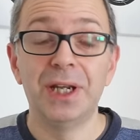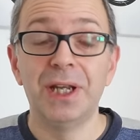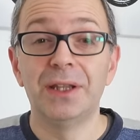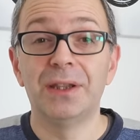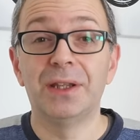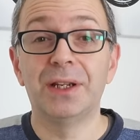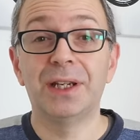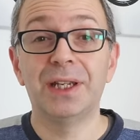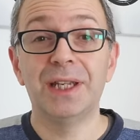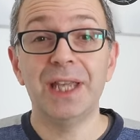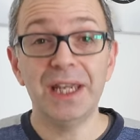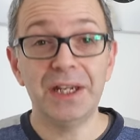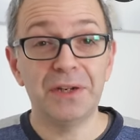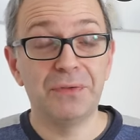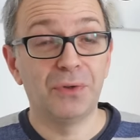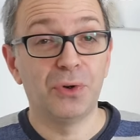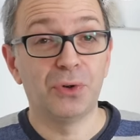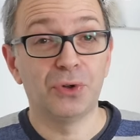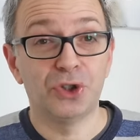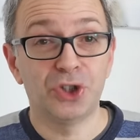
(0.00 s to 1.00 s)
the Geek
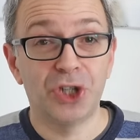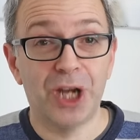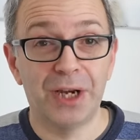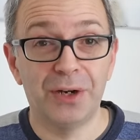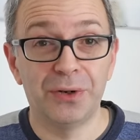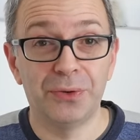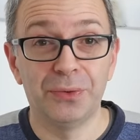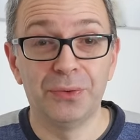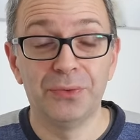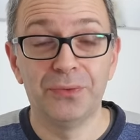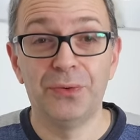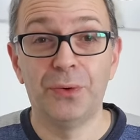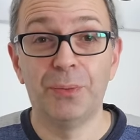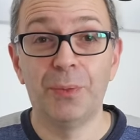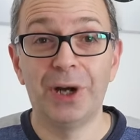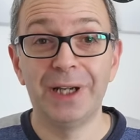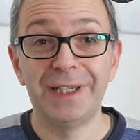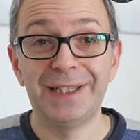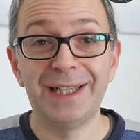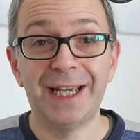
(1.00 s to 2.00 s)
Vlogs channel for
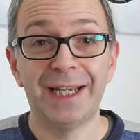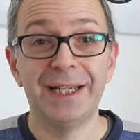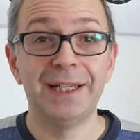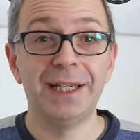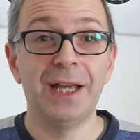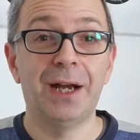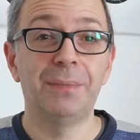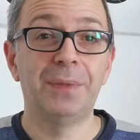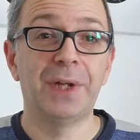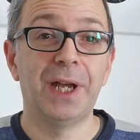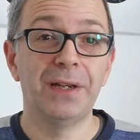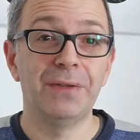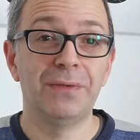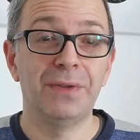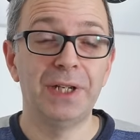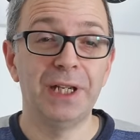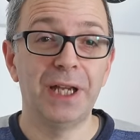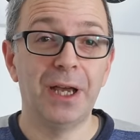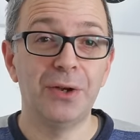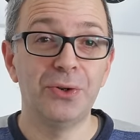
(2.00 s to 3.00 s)
my daily update
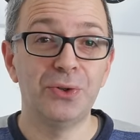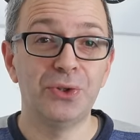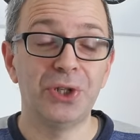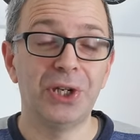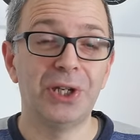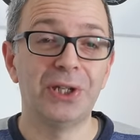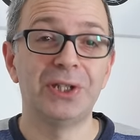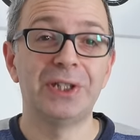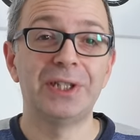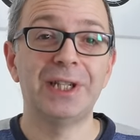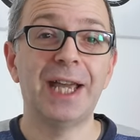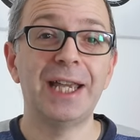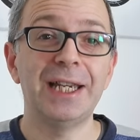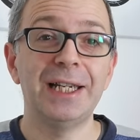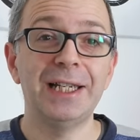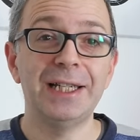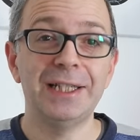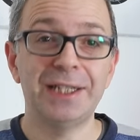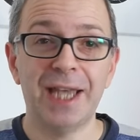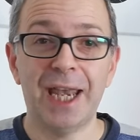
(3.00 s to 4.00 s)
videos, and
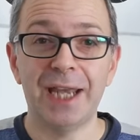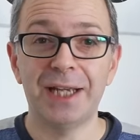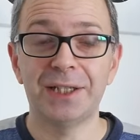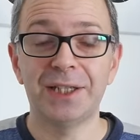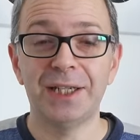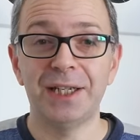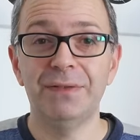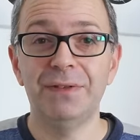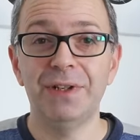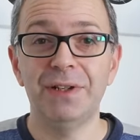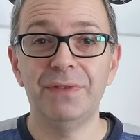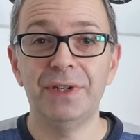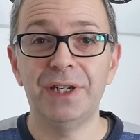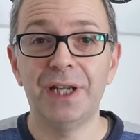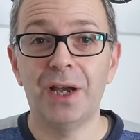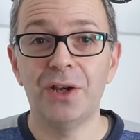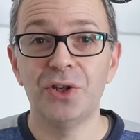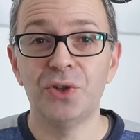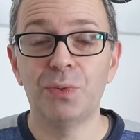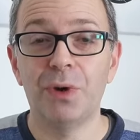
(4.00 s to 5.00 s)
Daily Tech TV
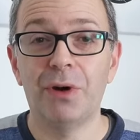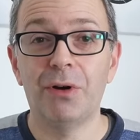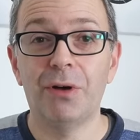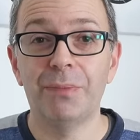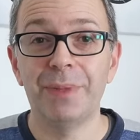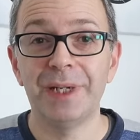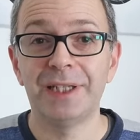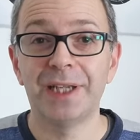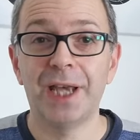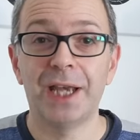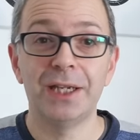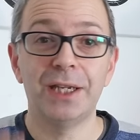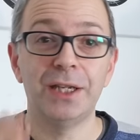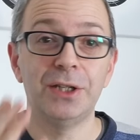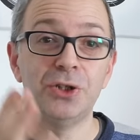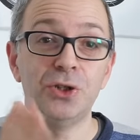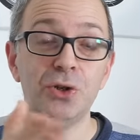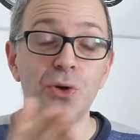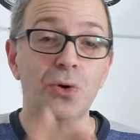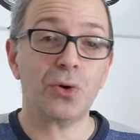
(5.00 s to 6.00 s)
videos where I'll be
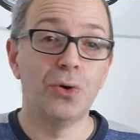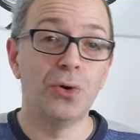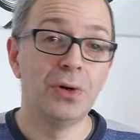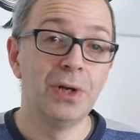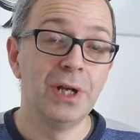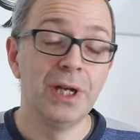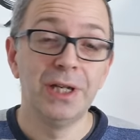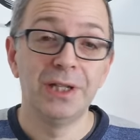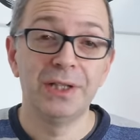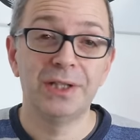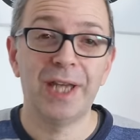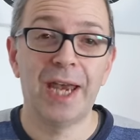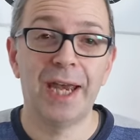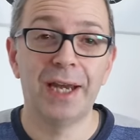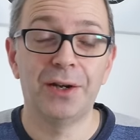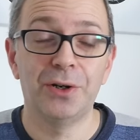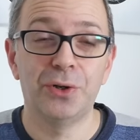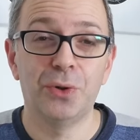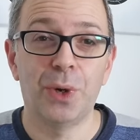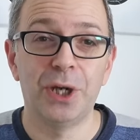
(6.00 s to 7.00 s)
taking your
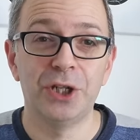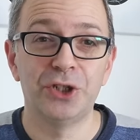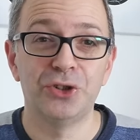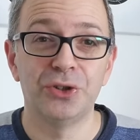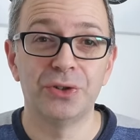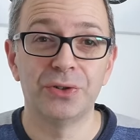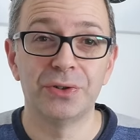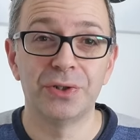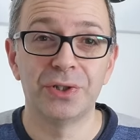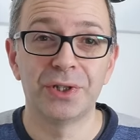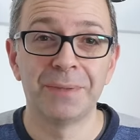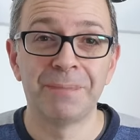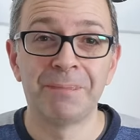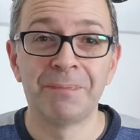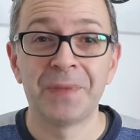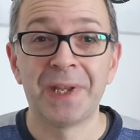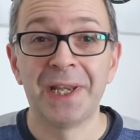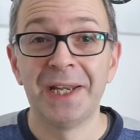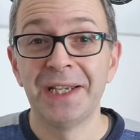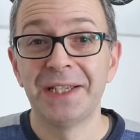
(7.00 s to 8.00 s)
tech questions.
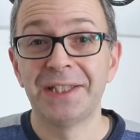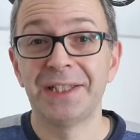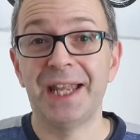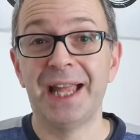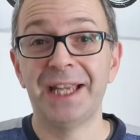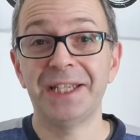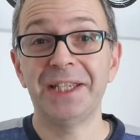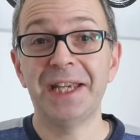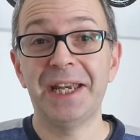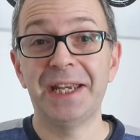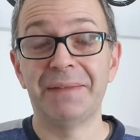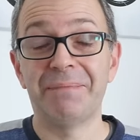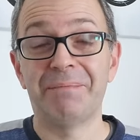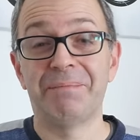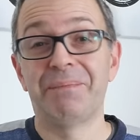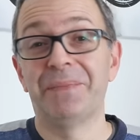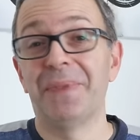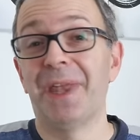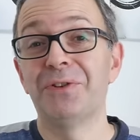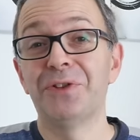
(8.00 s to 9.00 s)
So that's it.
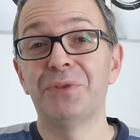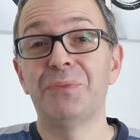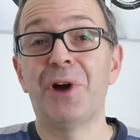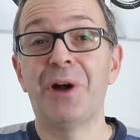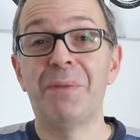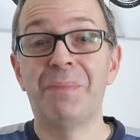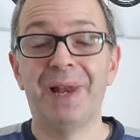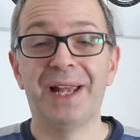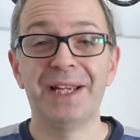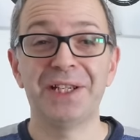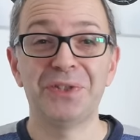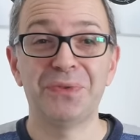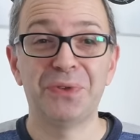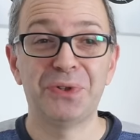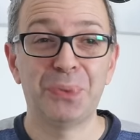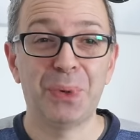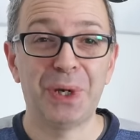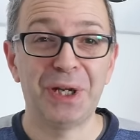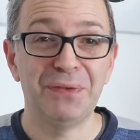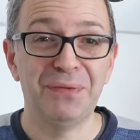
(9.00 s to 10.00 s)
Those are my plans for
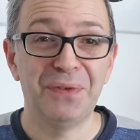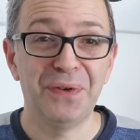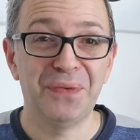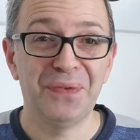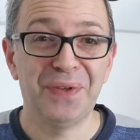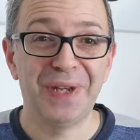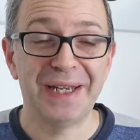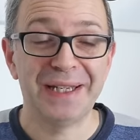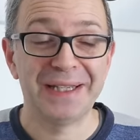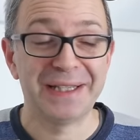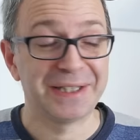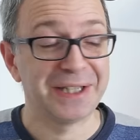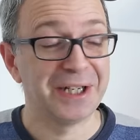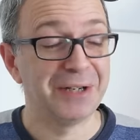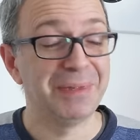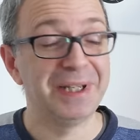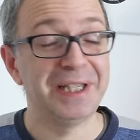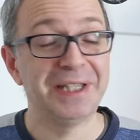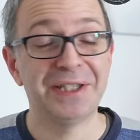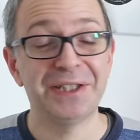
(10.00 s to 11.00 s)
2015. It's going to
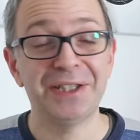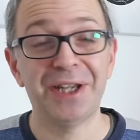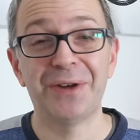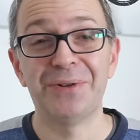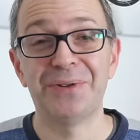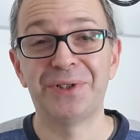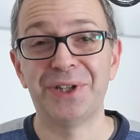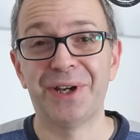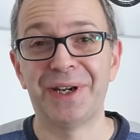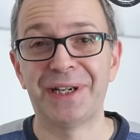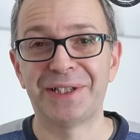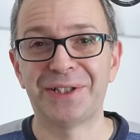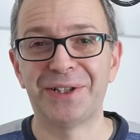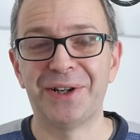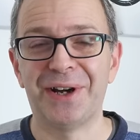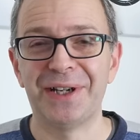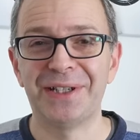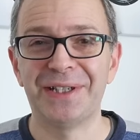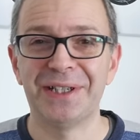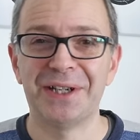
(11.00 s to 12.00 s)
be so
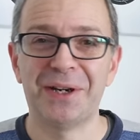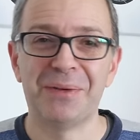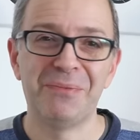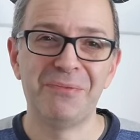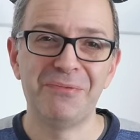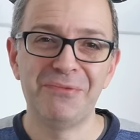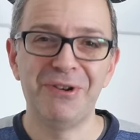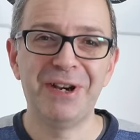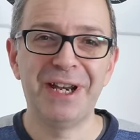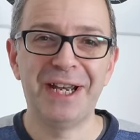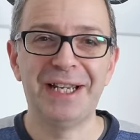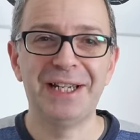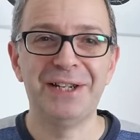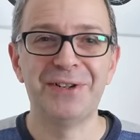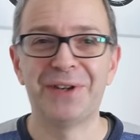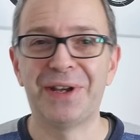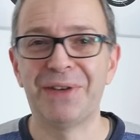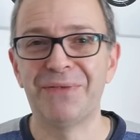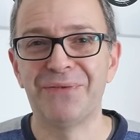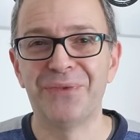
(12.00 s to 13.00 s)
exciting. I'm really
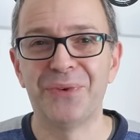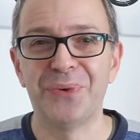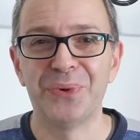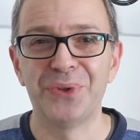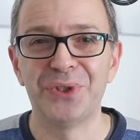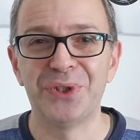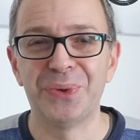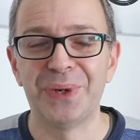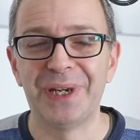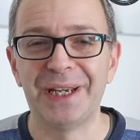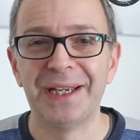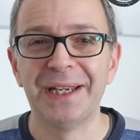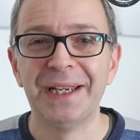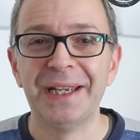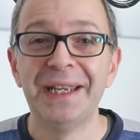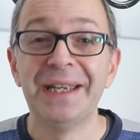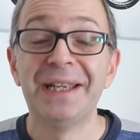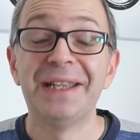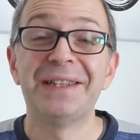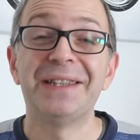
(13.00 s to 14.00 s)
looking forward to it.
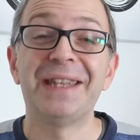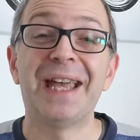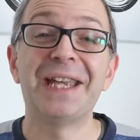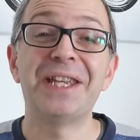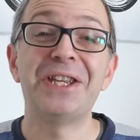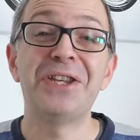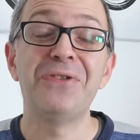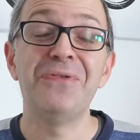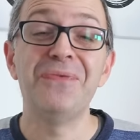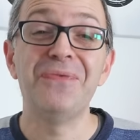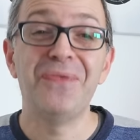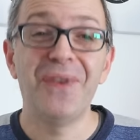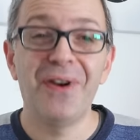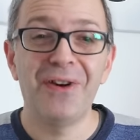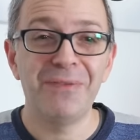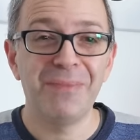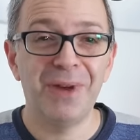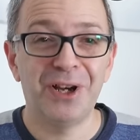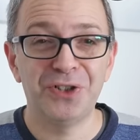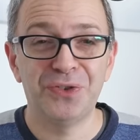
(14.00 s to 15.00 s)
Thank you
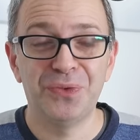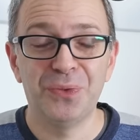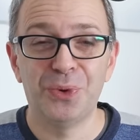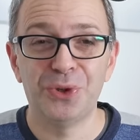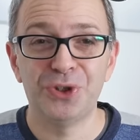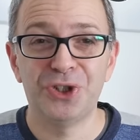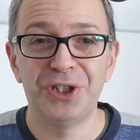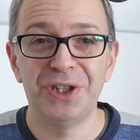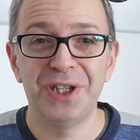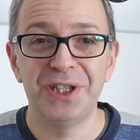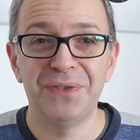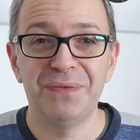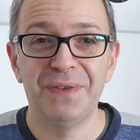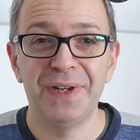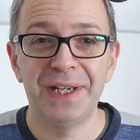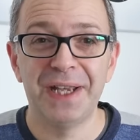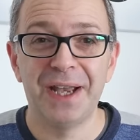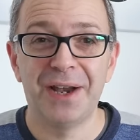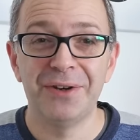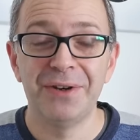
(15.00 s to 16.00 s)
very much for watching this
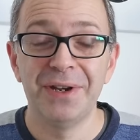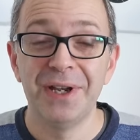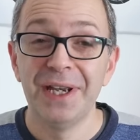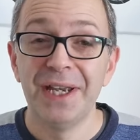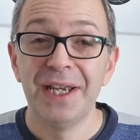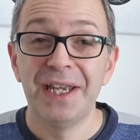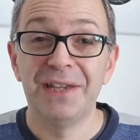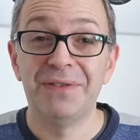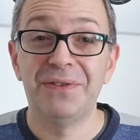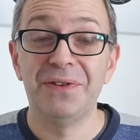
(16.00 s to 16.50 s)
video. If